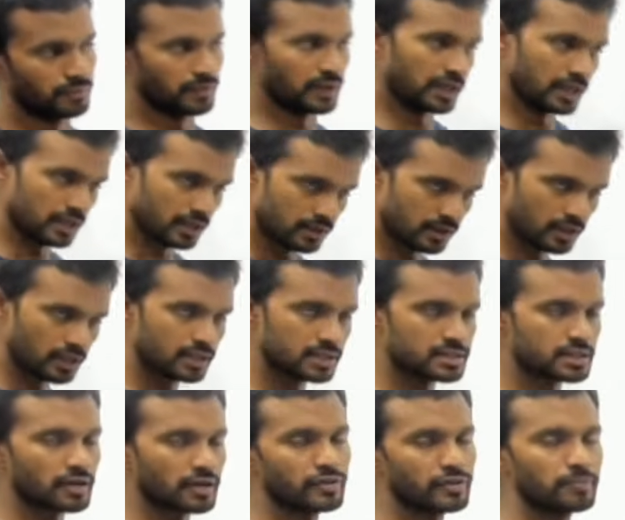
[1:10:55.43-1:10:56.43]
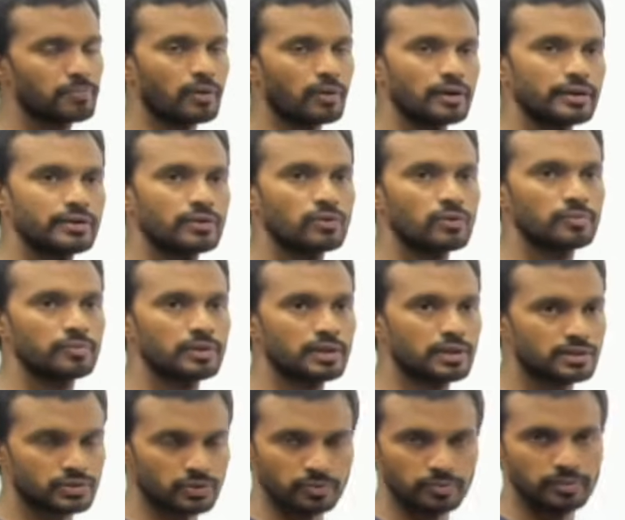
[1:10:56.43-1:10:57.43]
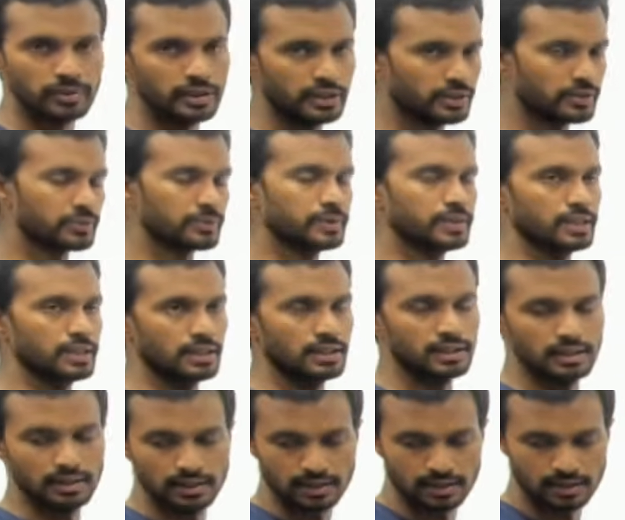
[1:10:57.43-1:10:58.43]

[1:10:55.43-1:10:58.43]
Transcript: the degrees of the polynomial should be equal.